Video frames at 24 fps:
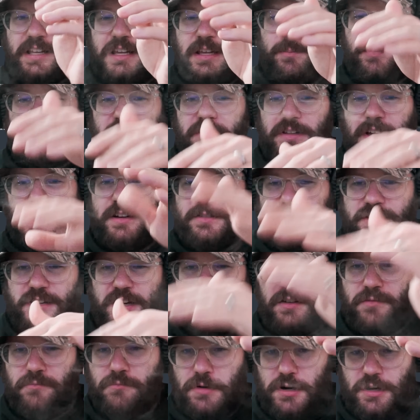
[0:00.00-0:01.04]
Keep your layers
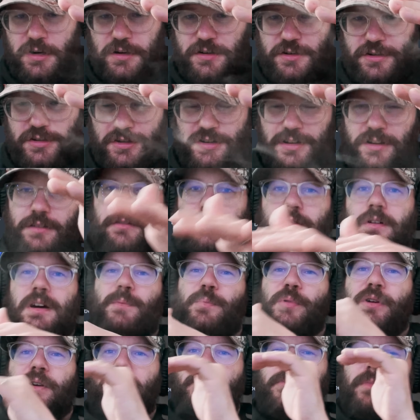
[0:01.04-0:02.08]
unmerged, although I
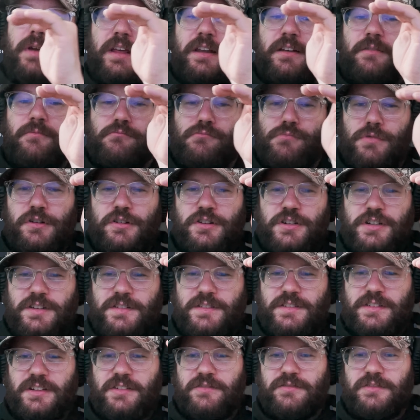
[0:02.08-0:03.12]
permit
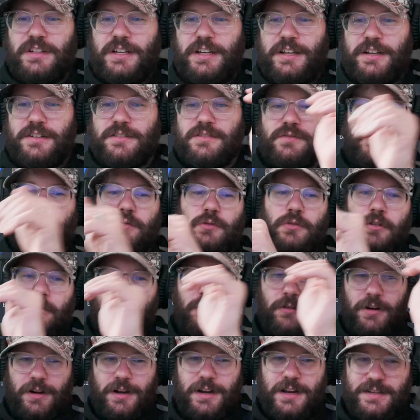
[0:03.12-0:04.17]
mergence of layers for
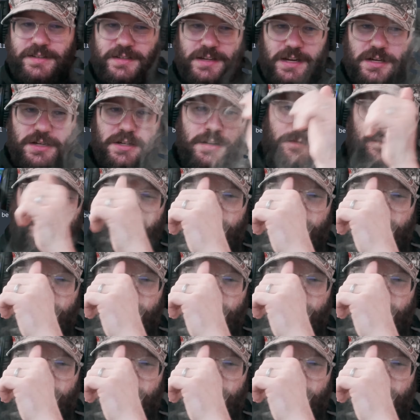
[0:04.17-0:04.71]
organization.